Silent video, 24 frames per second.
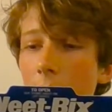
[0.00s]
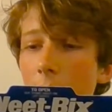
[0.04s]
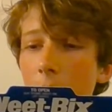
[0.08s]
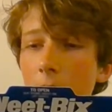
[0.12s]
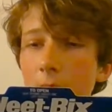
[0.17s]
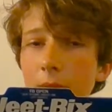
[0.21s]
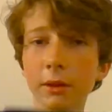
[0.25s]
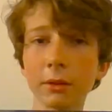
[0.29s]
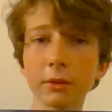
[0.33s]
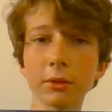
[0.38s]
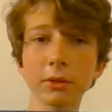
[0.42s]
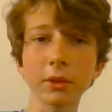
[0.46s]

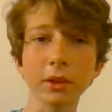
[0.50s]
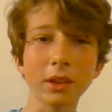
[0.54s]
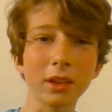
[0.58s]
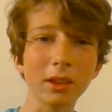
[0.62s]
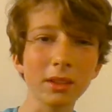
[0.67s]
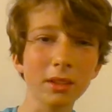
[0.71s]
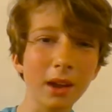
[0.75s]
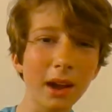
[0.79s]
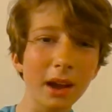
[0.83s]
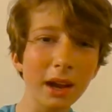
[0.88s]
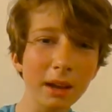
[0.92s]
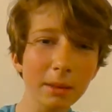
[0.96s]
There's like a
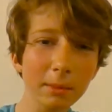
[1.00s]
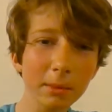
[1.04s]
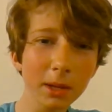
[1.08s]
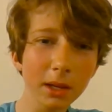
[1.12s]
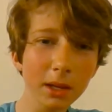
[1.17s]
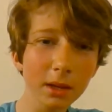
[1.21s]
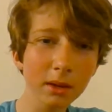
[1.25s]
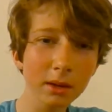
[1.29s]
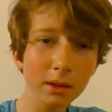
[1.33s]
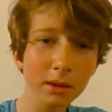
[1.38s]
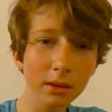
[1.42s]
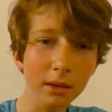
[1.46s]
tiny
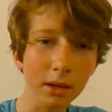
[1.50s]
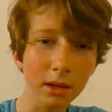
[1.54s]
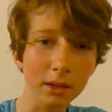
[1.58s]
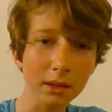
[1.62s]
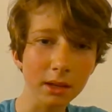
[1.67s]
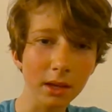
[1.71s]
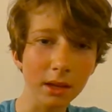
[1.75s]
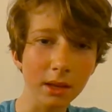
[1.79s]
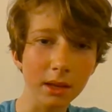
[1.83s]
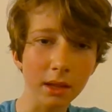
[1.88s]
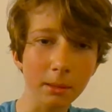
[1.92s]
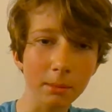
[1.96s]
bit at the
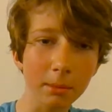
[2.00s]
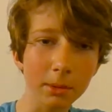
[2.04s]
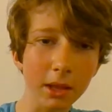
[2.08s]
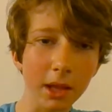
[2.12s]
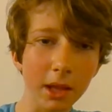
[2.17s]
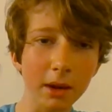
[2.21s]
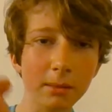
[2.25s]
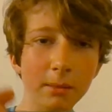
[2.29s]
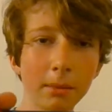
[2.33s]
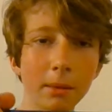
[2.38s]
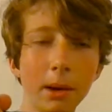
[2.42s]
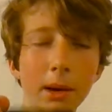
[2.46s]
end there, but
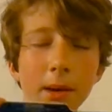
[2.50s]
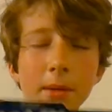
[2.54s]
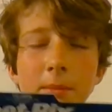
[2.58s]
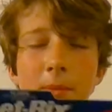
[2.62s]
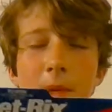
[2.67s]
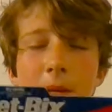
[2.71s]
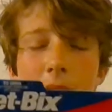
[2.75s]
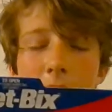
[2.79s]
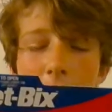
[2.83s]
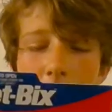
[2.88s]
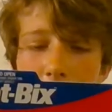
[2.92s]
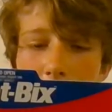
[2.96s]
that might have
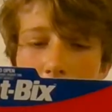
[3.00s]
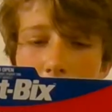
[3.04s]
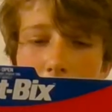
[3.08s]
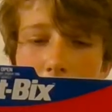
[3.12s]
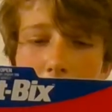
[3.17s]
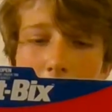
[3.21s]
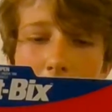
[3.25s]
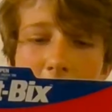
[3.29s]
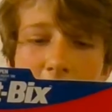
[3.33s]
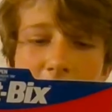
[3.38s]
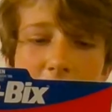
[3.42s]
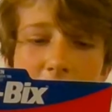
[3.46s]
been
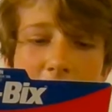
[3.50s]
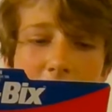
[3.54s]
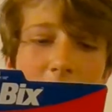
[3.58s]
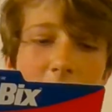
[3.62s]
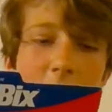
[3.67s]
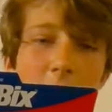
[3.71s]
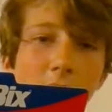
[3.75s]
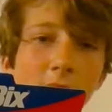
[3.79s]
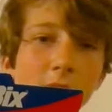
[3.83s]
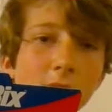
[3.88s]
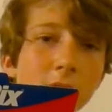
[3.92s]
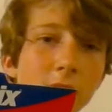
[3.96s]
my mistake.
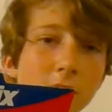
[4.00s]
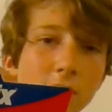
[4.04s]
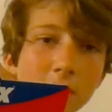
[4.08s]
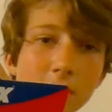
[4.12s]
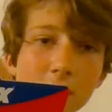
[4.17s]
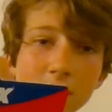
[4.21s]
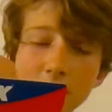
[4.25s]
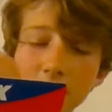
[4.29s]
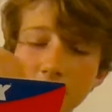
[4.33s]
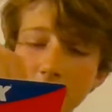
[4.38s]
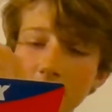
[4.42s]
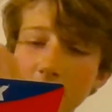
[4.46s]
So
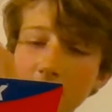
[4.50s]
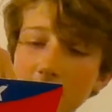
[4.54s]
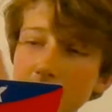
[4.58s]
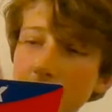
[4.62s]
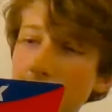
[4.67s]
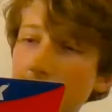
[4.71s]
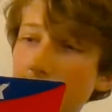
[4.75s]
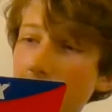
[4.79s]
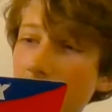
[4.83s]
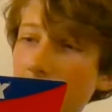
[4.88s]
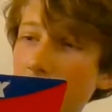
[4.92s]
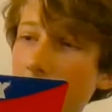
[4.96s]
it's
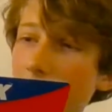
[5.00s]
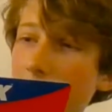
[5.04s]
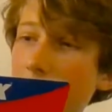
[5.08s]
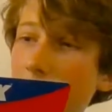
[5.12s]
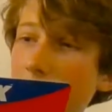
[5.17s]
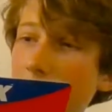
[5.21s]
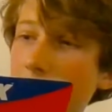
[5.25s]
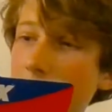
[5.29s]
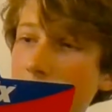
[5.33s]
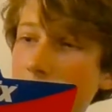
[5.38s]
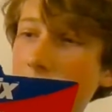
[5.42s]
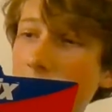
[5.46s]
very
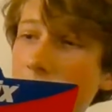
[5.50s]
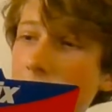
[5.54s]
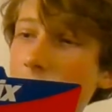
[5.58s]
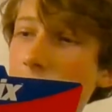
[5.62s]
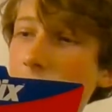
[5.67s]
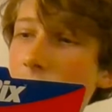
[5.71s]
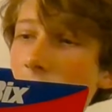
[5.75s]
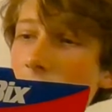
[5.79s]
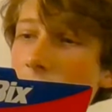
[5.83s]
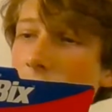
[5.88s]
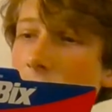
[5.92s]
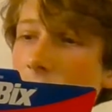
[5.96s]

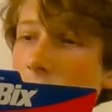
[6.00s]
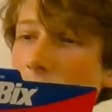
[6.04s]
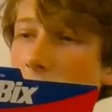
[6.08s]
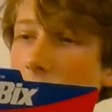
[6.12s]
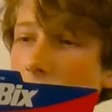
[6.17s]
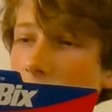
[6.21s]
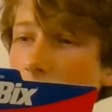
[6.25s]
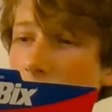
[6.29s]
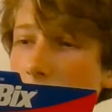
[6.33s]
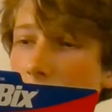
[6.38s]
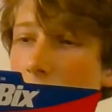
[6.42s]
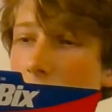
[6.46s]

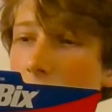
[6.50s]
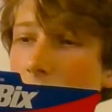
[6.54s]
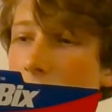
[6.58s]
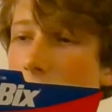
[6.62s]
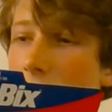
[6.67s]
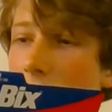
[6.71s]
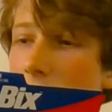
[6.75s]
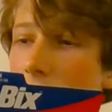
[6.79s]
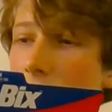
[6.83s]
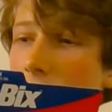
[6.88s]
good.